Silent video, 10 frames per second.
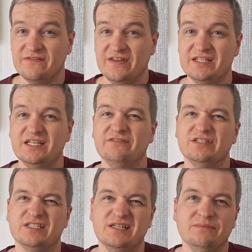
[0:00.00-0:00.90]
that even
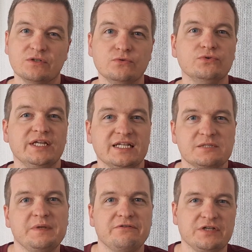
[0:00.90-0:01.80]
some good and
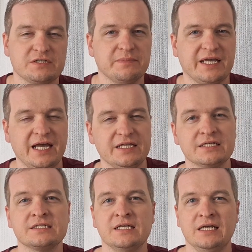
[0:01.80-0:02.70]
experienced
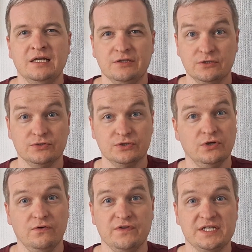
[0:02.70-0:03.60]
mechanics don't
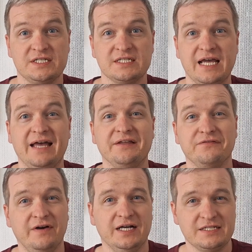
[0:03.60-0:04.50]
know this and
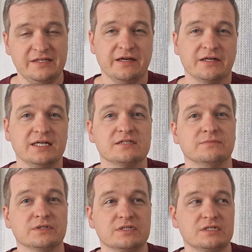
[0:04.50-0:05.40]
advise their
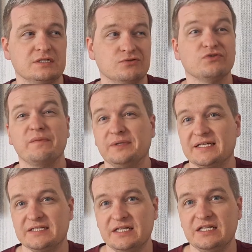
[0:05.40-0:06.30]
customers to
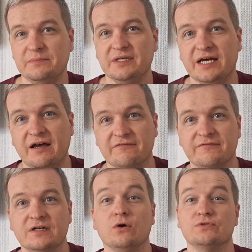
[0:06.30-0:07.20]
replace the DPF,
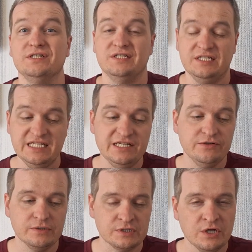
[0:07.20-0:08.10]
causing serious